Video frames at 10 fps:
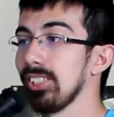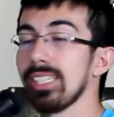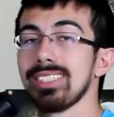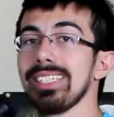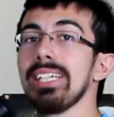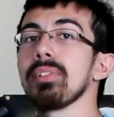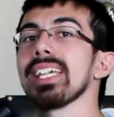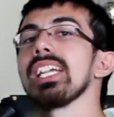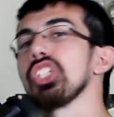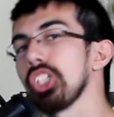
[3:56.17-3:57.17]
just to even
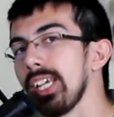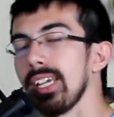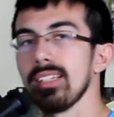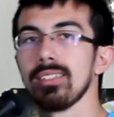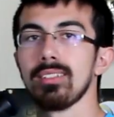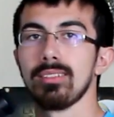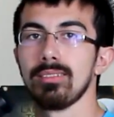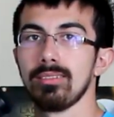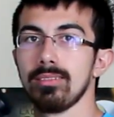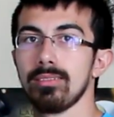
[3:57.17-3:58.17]
get a chance.
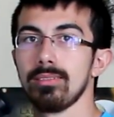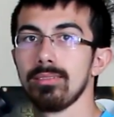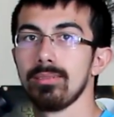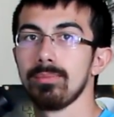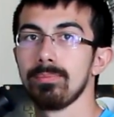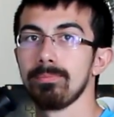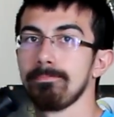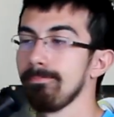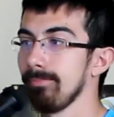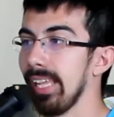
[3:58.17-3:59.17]

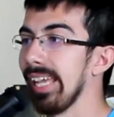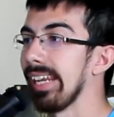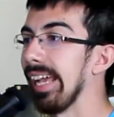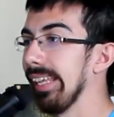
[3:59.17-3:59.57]
And